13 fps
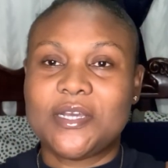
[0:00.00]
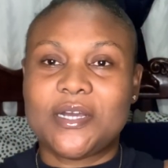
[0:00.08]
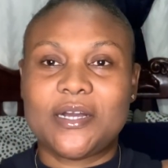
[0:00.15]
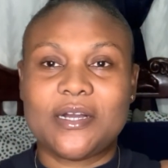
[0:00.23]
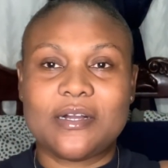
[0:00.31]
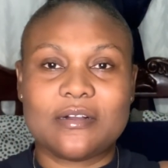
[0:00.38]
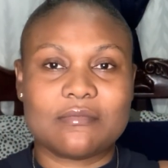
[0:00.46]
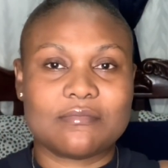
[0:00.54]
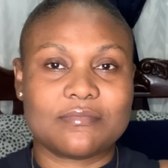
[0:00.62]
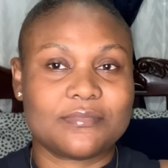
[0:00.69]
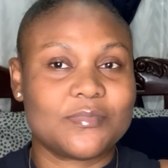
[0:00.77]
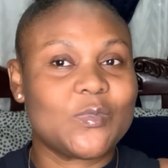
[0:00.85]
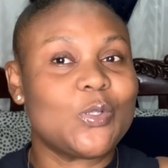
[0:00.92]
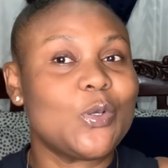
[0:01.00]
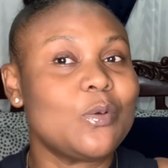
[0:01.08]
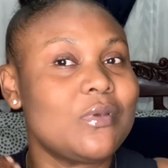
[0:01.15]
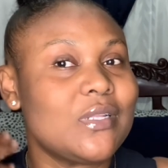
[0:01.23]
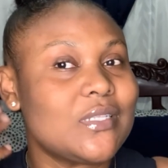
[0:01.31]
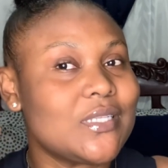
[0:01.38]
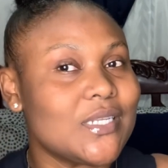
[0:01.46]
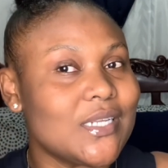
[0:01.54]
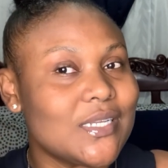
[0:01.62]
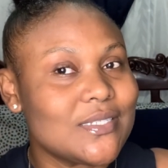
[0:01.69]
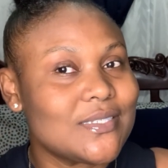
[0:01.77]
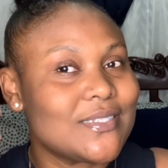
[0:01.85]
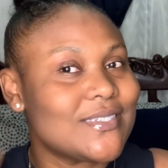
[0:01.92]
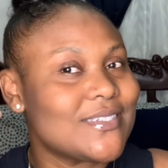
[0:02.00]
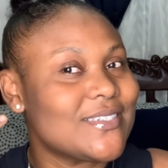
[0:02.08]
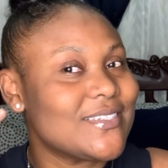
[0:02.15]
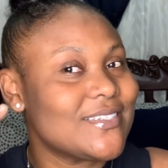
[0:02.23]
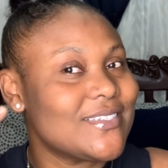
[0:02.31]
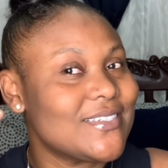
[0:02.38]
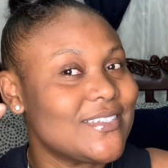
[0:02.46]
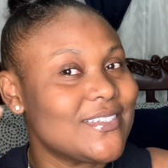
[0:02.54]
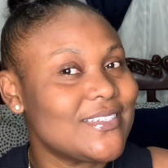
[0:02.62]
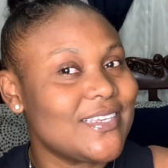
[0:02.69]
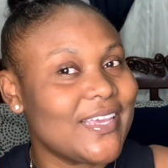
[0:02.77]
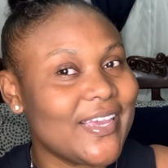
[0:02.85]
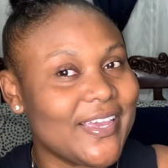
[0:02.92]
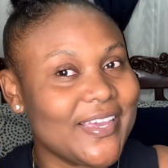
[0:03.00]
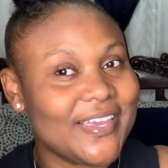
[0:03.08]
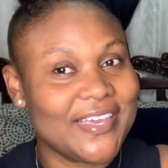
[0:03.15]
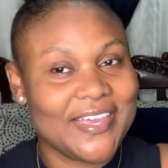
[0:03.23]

um, low maintenance yeah